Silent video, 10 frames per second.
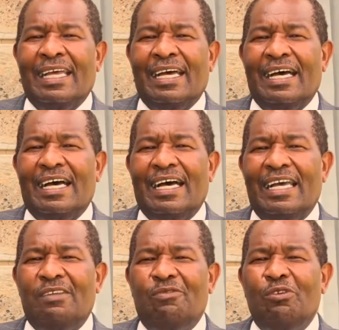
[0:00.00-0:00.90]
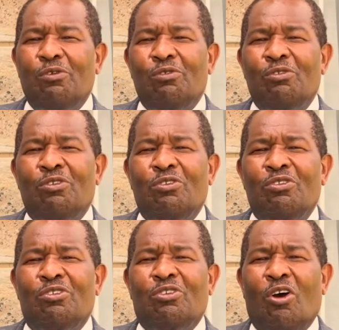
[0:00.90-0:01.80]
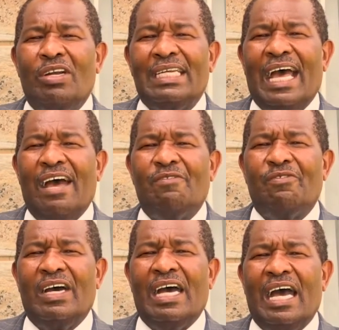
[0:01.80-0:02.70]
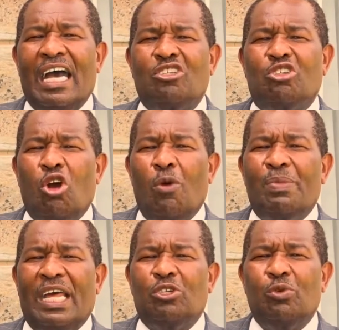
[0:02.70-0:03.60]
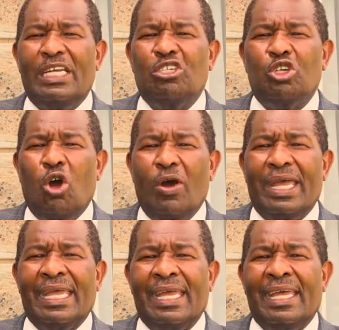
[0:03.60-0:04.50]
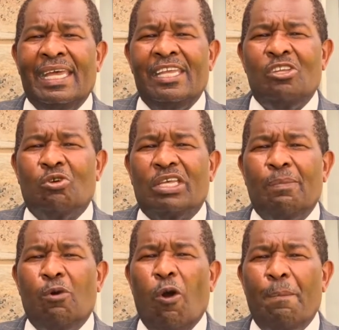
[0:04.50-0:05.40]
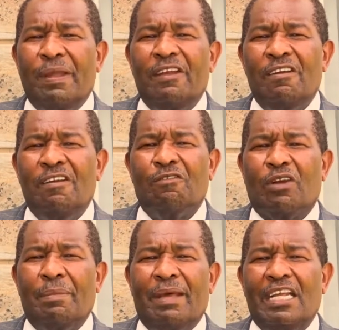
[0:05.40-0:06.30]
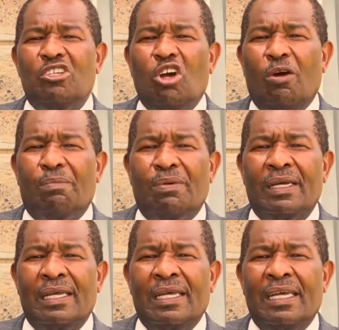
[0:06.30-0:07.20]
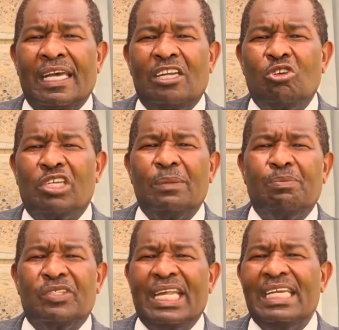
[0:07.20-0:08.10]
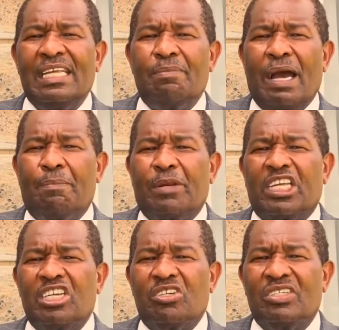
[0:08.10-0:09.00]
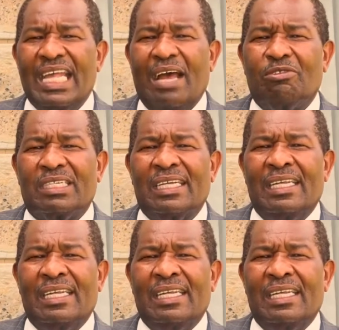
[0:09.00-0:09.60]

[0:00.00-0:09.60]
Uh, if you don't have a job that you enjoy, you keep hoping for a better job, and you keep sending applications out.